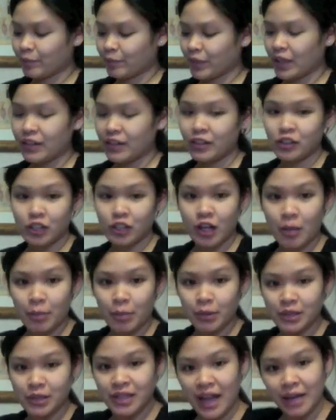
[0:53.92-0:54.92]
There's a
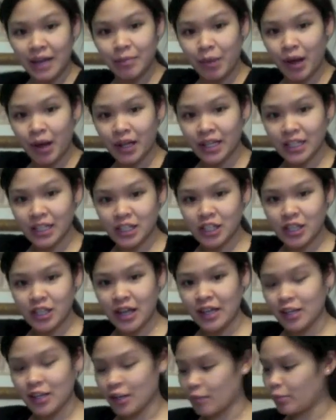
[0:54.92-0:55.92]
couple side pockets so
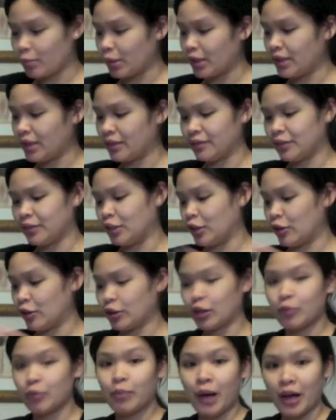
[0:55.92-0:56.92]
that you can put,
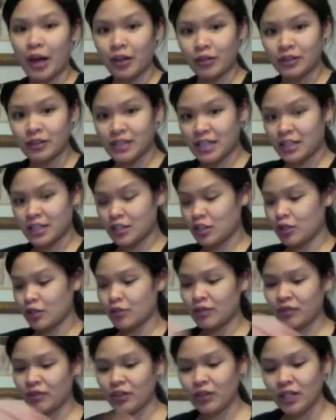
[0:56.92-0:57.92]
your bottles into
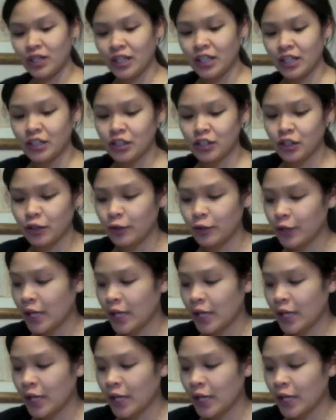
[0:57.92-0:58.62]
if you needed to.